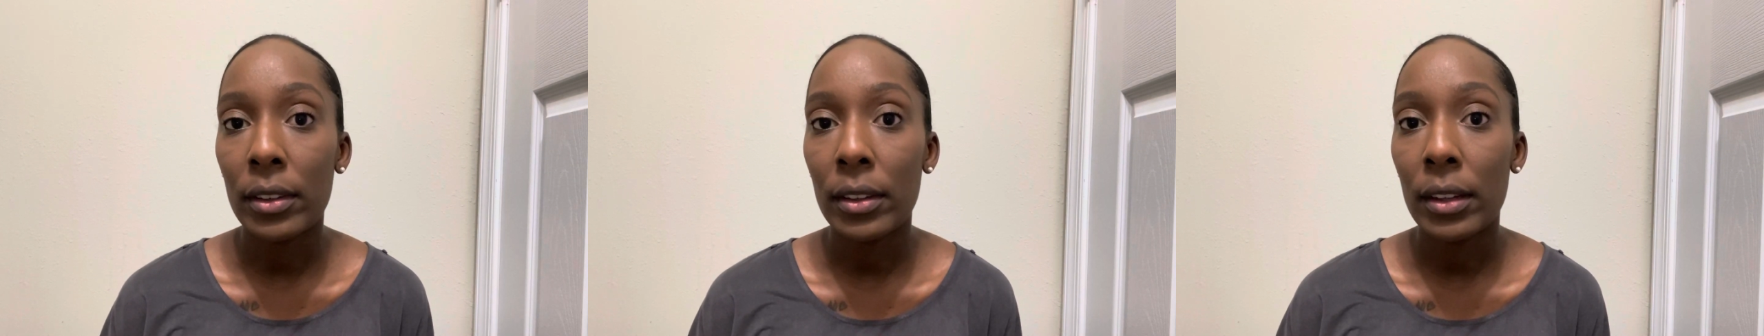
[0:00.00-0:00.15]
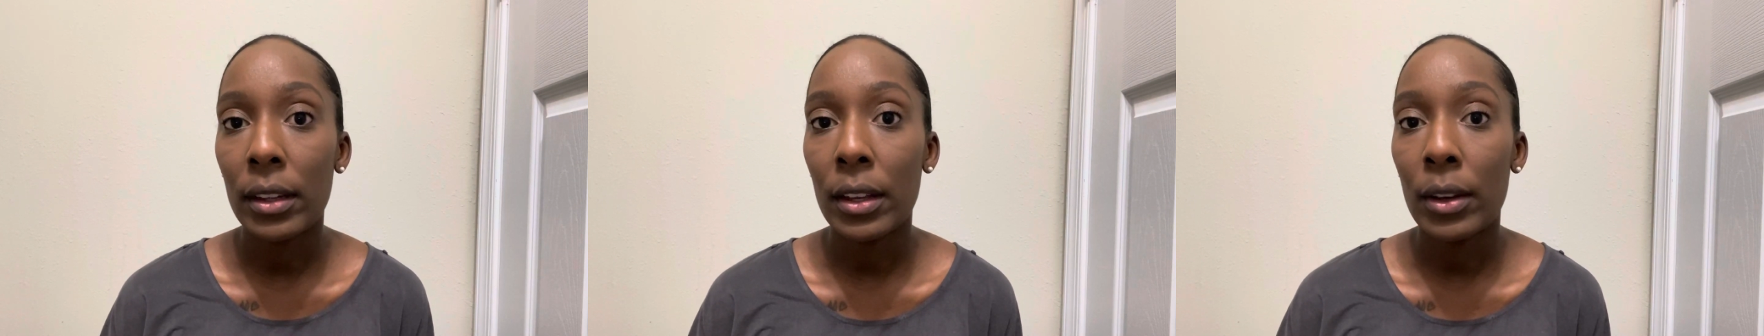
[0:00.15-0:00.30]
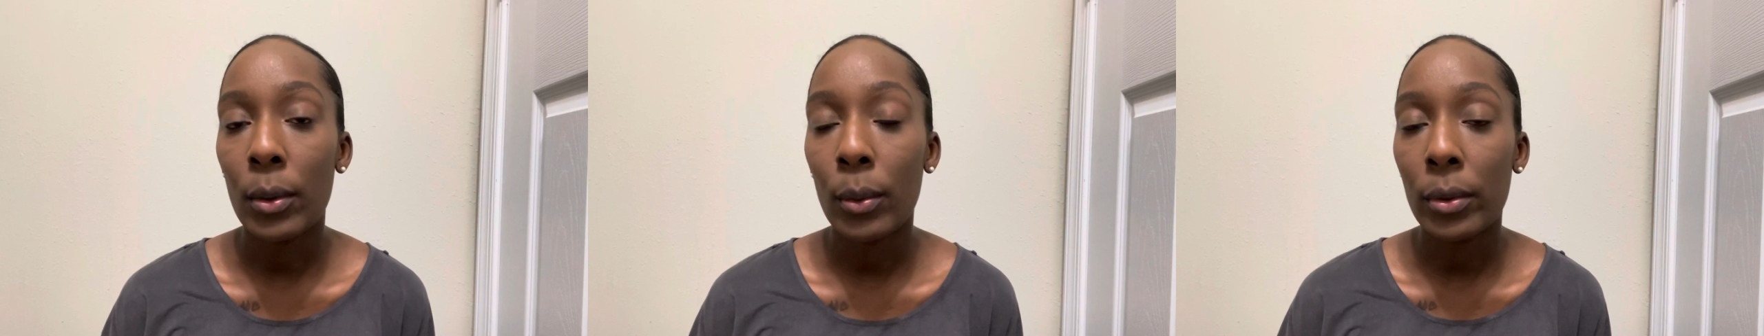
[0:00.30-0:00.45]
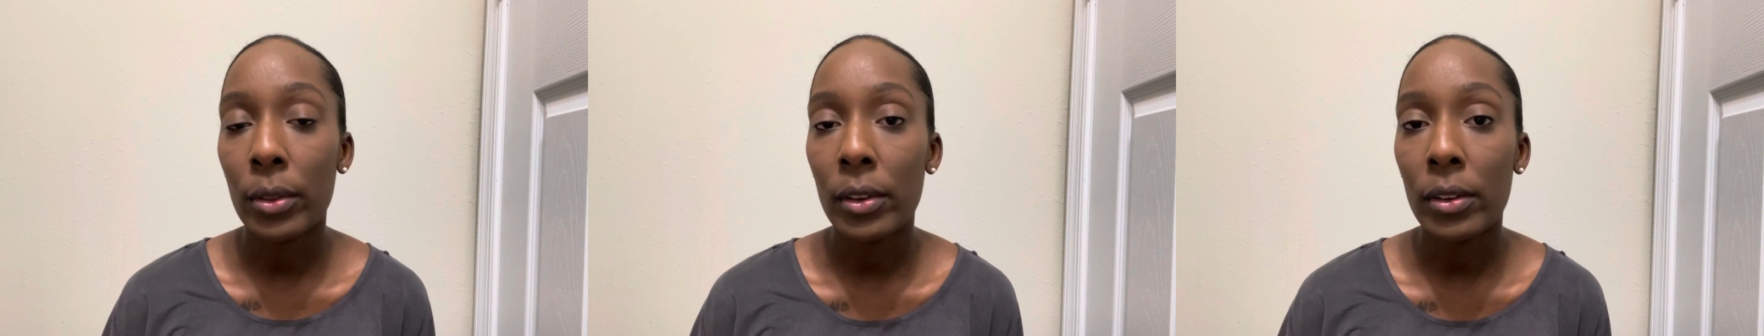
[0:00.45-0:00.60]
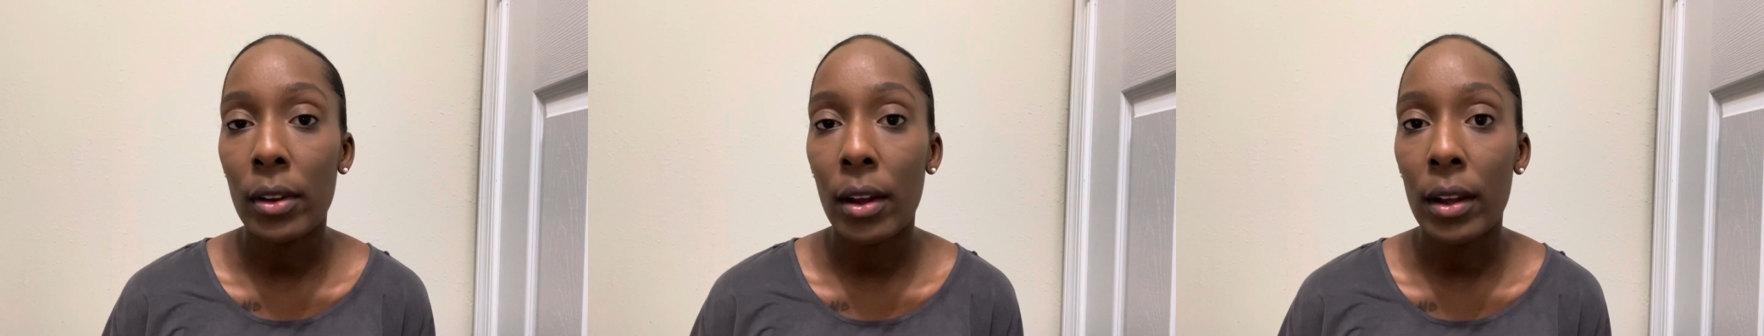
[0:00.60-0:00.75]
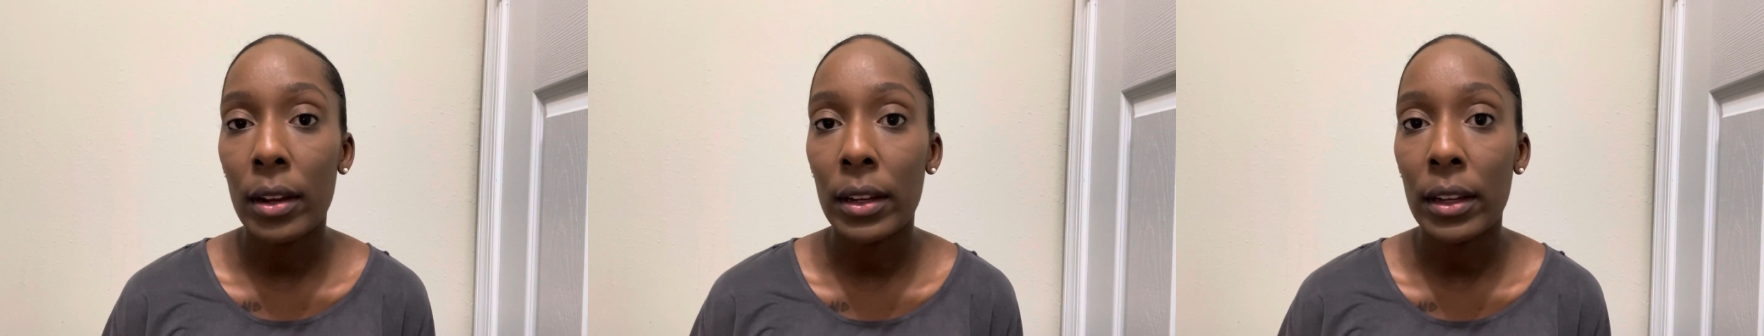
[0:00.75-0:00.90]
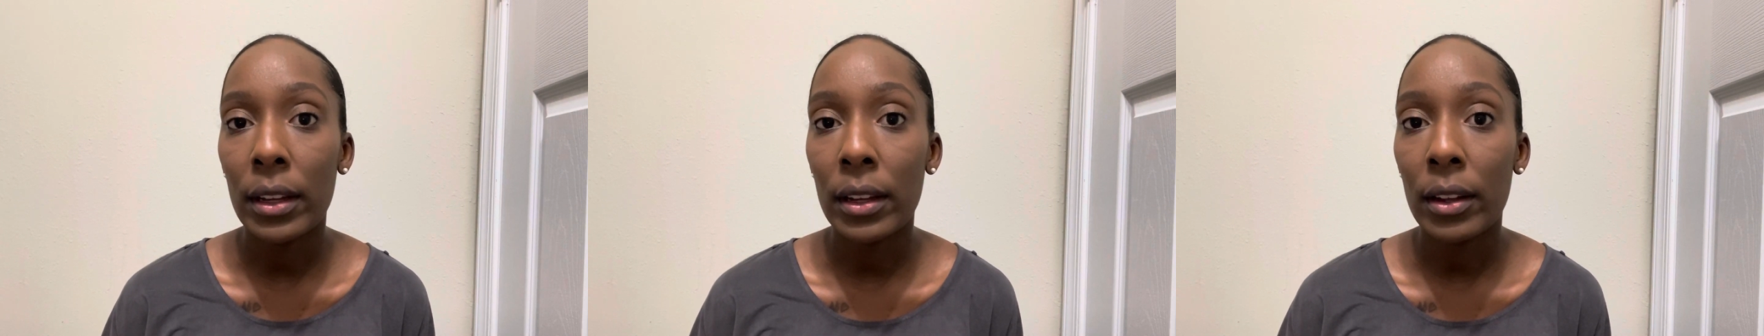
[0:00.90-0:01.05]
In
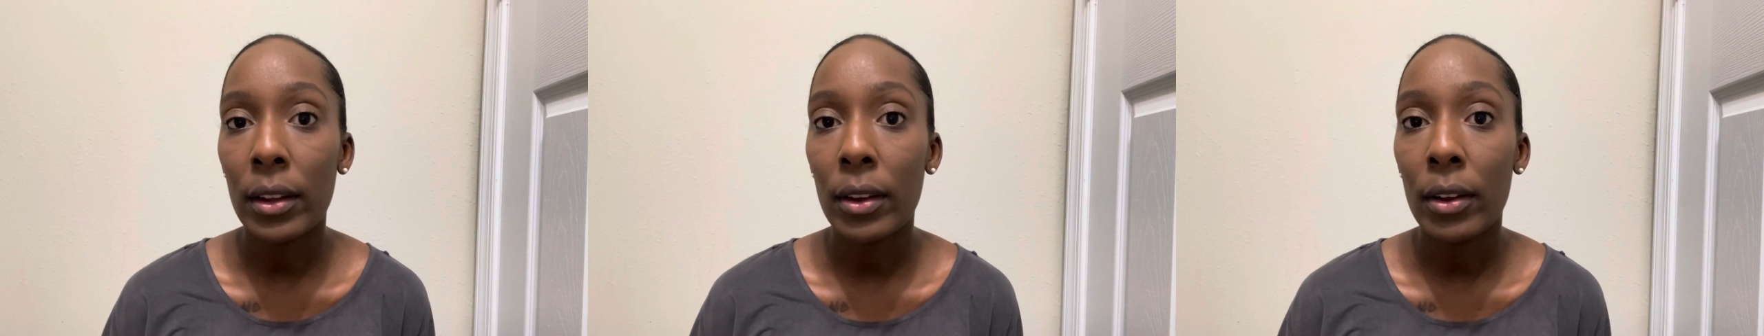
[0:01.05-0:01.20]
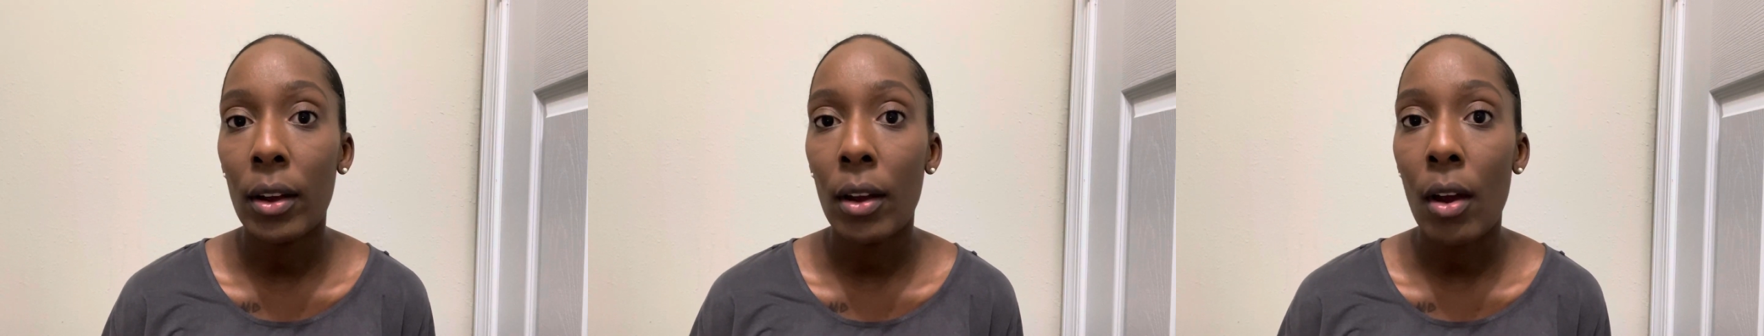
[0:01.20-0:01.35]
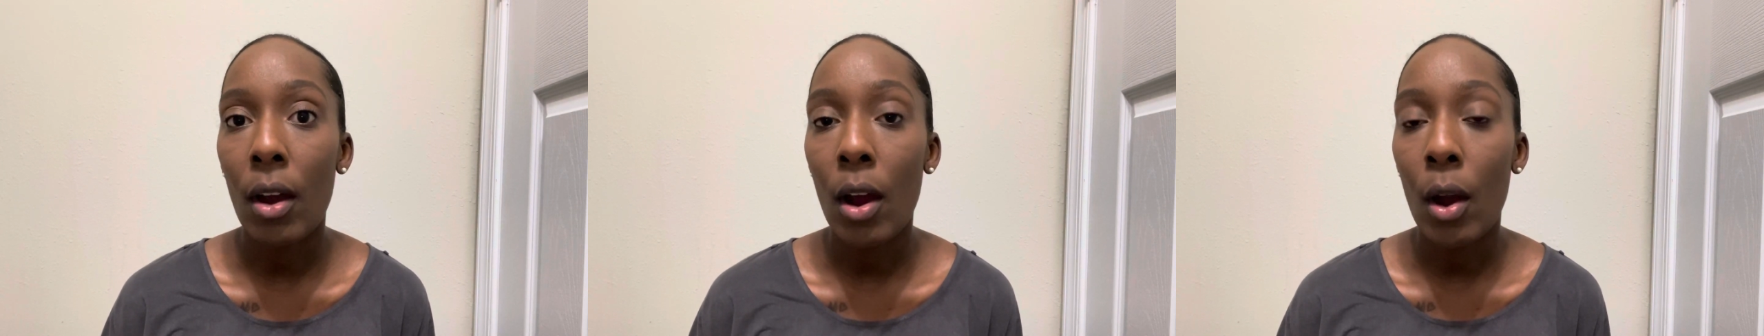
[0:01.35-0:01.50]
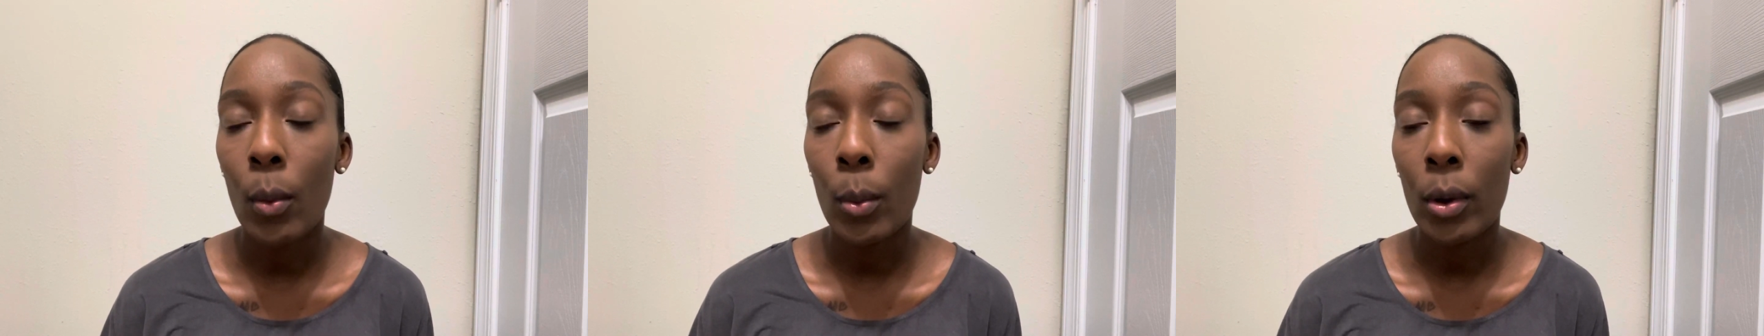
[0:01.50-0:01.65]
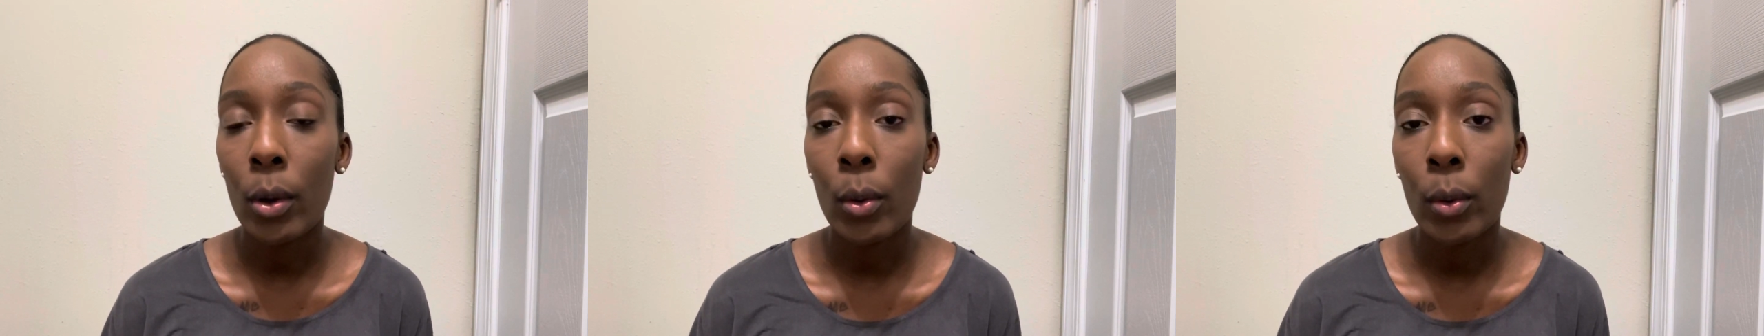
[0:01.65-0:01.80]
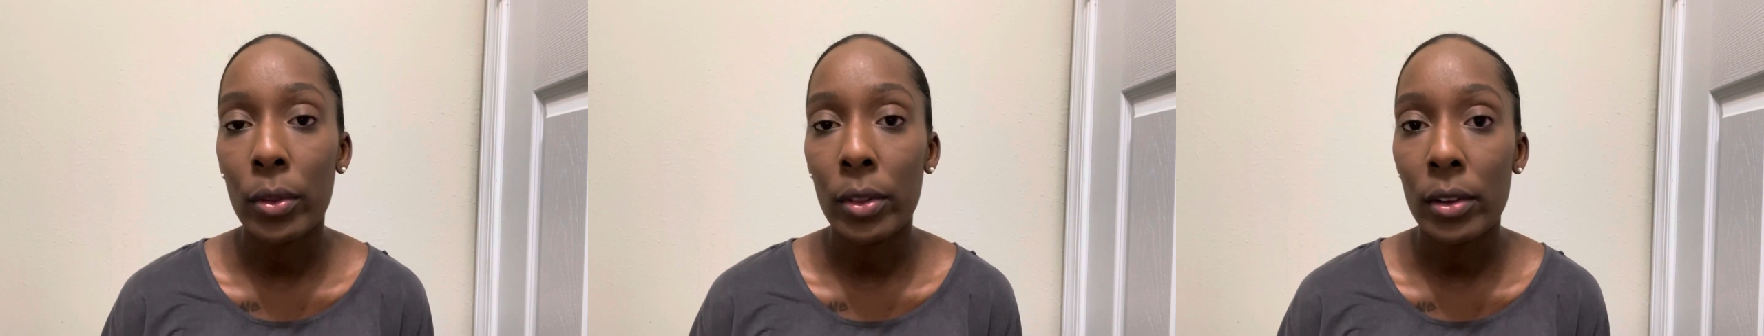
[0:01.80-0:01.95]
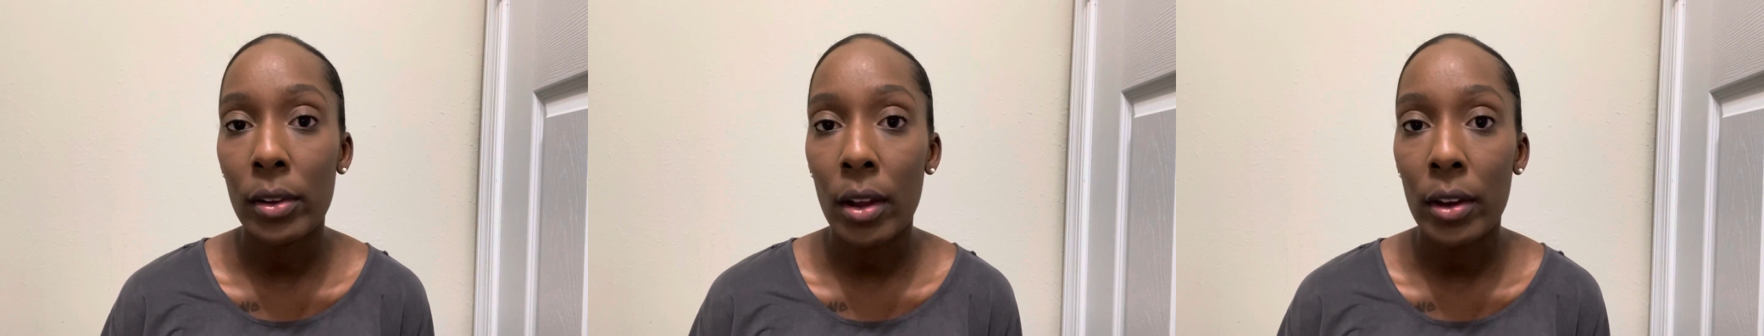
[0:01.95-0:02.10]
orthodontic, our
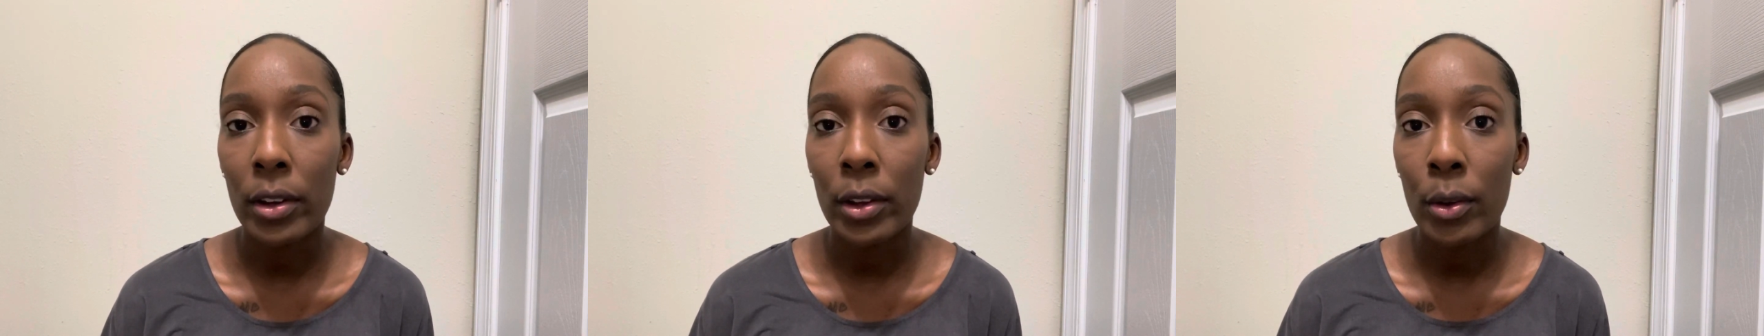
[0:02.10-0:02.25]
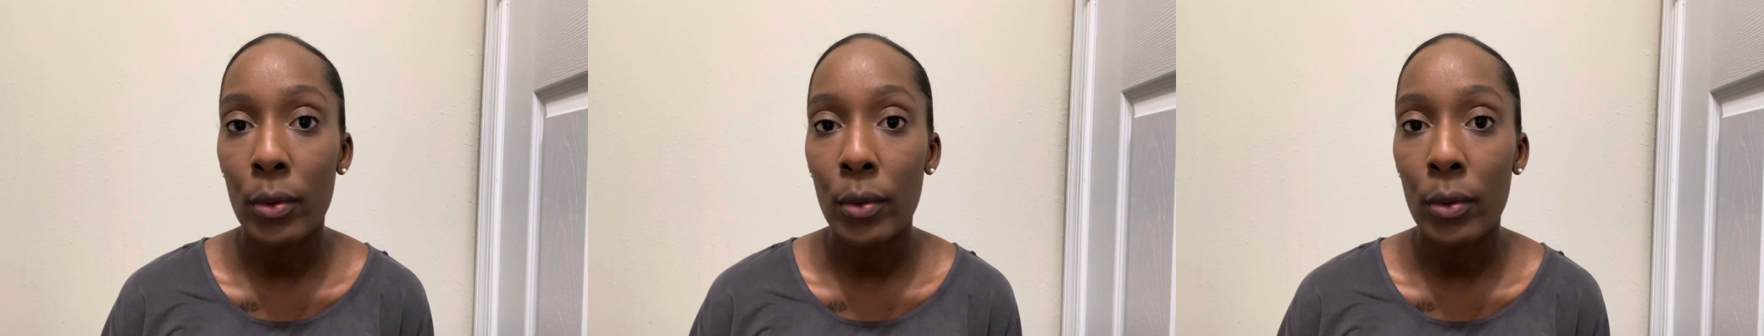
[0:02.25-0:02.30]
orthodontic